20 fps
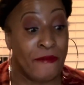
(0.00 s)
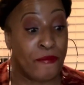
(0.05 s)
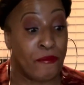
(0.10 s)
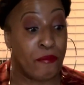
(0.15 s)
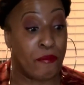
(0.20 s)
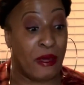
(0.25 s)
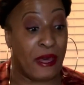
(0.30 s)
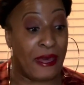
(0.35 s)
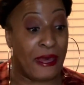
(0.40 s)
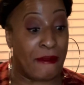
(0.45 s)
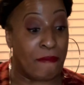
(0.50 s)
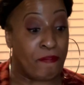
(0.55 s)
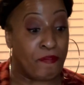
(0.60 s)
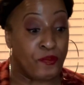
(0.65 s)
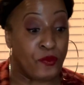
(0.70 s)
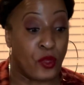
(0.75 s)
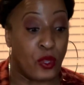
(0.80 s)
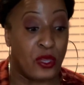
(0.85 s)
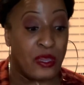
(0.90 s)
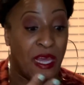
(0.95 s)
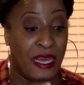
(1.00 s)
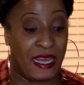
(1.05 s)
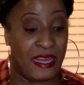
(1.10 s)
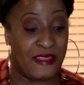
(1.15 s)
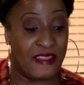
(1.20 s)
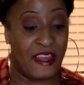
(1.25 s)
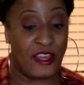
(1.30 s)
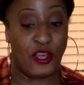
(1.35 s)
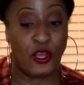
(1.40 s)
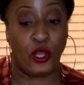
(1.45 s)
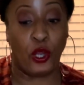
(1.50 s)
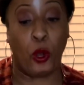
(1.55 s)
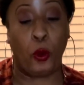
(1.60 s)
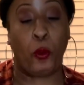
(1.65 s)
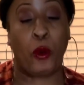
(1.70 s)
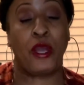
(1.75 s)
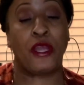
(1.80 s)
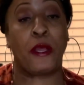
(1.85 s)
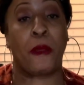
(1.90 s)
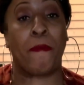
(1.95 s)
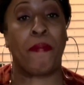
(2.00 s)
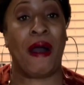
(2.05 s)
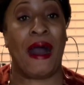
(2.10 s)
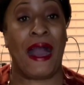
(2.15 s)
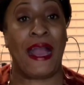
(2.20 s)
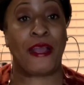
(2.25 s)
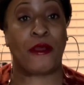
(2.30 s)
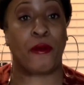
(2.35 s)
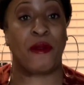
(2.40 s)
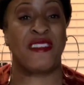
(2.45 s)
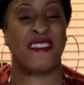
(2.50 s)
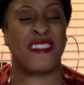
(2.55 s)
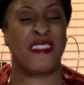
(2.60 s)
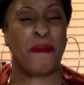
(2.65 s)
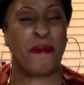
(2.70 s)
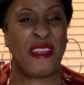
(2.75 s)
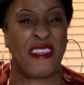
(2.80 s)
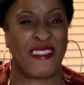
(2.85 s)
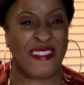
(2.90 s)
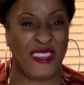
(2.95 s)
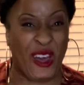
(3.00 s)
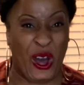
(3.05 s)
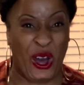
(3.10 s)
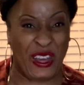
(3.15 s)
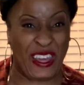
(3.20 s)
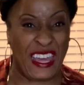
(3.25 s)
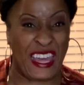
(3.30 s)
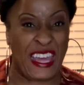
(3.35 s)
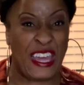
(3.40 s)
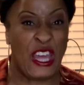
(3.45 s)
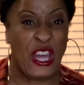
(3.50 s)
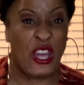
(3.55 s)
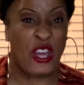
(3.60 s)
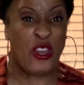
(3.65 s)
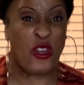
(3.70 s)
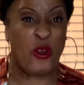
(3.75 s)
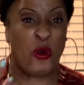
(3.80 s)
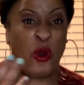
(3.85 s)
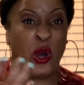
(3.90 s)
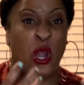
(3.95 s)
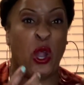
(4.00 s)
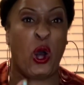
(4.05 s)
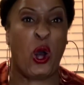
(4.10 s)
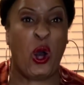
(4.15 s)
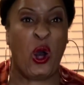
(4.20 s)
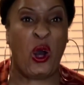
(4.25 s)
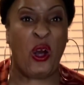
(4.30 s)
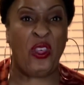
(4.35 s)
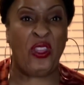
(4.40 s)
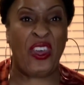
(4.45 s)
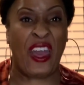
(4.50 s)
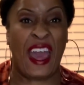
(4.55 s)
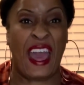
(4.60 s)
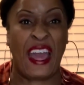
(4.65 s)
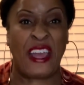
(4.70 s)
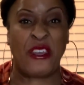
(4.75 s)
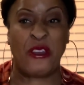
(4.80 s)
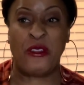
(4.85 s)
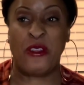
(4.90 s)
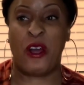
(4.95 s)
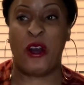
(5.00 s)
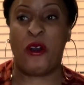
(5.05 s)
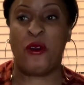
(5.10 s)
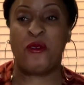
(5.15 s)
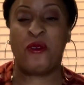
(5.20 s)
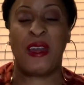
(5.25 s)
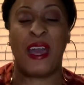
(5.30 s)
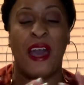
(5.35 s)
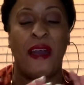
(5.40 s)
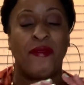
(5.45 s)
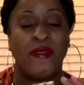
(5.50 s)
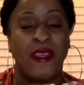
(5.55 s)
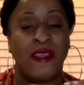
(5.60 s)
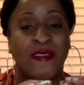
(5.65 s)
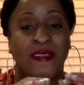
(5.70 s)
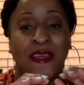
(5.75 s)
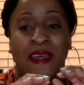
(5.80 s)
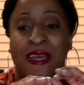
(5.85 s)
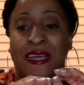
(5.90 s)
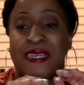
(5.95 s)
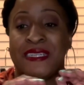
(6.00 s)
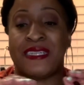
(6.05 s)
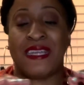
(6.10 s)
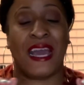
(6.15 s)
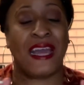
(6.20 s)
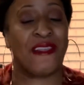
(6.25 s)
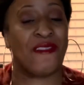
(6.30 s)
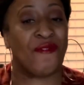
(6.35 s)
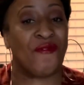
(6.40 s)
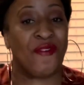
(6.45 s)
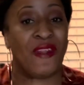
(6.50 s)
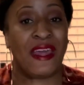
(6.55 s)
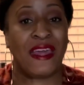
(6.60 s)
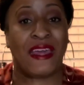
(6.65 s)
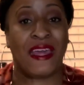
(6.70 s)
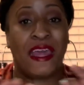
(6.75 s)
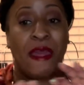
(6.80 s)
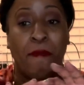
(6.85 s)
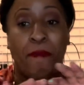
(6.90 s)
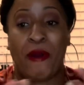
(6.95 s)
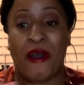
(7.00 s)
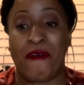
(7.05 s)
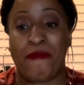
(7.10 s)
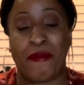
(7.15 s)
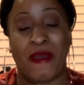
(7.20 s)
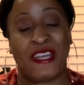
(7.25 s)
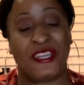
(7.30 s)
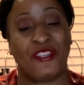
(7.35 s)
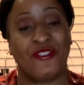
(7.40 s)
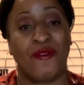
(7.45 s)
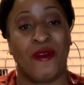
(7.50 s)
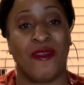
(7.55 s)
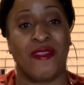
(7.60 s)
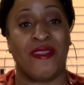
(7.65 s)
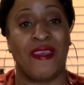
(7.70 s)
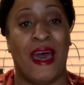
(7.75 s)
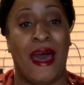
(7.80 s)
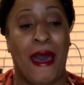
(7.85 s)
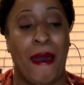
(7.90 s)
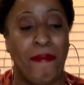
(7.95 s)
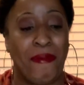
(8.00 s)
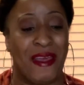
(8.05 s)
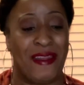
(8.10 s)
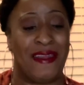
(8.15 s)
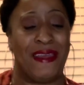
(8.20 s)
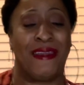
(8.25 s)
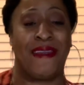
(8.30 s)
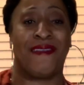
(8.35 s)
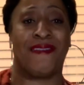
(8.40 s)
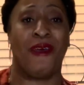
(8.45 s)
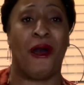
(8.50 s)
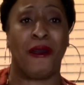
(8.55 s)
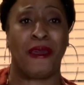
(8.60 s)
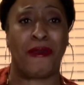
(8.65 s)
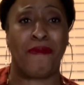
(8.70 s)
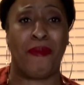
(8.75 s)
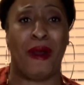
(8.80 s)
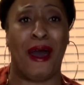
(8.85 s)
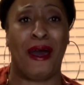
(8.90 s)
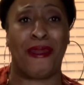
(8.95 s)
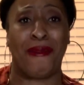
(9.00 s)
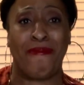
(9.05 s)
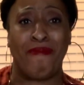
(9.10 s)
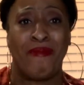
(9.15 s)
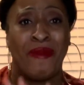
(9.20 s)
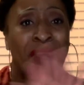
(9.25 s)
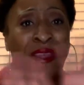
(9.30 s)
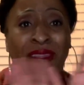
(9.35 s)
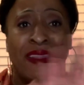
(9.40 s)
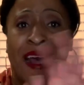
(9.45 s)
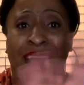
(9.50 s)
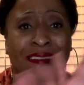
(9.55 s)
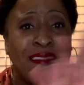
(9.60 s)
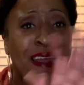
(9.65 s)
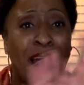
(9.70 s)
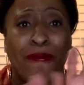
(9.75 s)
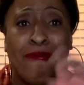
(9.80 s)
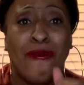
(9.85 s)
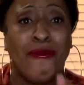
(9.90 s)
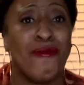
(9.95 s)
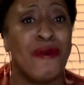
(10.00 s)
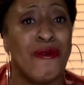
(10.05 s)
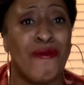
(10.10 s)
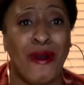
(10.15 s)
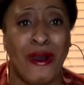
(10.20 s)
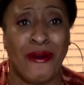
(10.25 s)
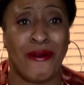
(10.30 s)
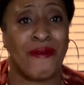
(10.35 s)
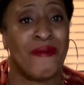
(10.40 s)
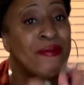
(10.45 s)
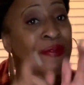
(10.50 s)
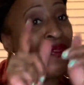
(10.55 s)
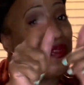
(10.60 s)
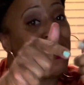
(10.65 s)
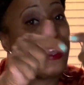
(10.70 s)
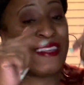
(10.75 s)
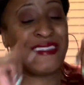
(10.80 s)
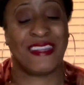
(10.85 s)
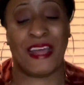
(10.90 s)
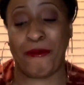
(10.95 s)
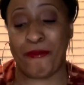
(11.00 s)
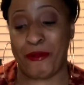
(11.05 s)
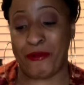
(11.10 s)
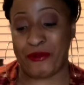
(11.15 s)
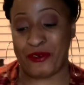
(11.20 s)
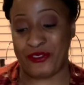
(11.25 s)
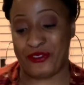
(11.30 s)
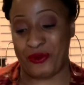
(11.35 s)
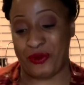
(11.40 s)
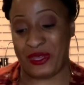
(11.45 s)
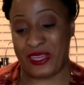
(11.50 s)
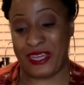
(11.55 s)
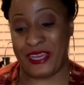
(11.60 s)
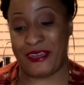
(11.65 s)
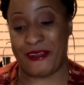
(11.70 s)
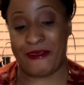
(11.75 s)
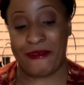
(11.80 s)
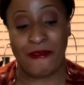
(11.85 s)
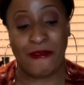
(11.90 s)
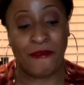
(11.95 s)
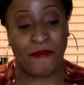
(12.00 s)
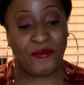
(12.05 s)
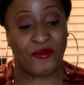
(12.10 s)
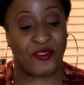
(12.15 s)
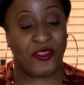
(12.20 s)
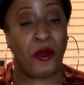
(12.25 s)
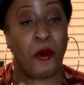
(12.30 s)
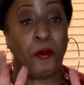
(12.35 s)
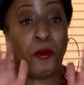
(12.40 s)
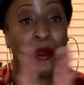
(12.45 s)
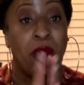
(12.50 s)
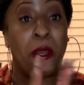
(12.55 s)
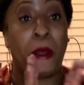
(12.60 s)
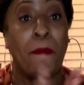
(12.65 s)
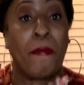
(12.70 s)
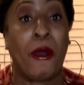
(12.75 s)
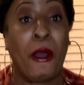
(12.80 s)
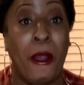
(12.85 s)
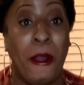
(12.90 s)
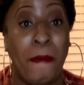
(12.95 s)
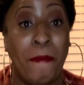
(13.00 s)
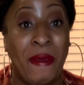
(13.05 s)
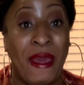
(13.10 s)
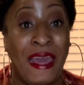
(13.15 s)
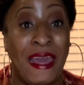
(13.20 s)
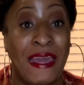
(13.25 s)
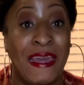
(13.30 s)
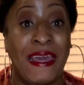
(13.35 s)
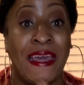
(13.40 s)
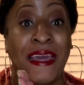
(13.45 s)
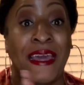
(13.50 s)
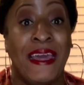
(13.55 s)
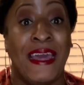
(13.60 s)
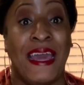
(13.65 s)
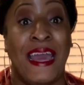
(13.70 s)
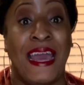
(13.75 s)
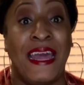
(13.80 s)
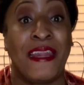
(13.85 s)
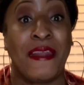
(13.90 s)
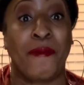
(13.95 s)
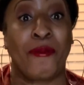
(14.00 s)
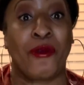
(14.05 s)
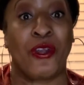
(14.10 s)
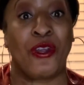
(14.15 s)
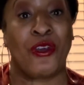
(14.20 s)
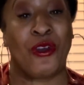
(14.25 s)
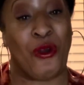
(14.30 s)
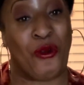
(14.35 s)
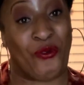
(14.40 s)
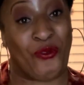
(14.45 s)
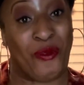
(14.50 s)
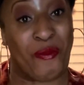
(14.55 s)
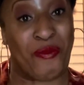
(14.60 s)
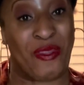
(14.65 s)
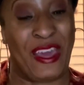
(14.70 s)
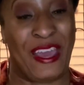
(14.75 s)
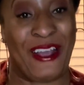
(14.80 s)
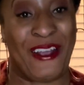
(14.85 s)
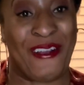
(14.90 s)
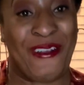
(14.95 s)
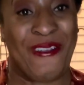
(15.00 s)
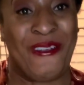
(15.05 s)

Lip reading: But like I said, you don't want your pie crust to be soggy. You want all that, you know, you have this nice flaky puff pastry on top and then a soggy bottom. That's not what we want. That's not what we're doing here. So we're gonna par bake and then we're gonna go from there.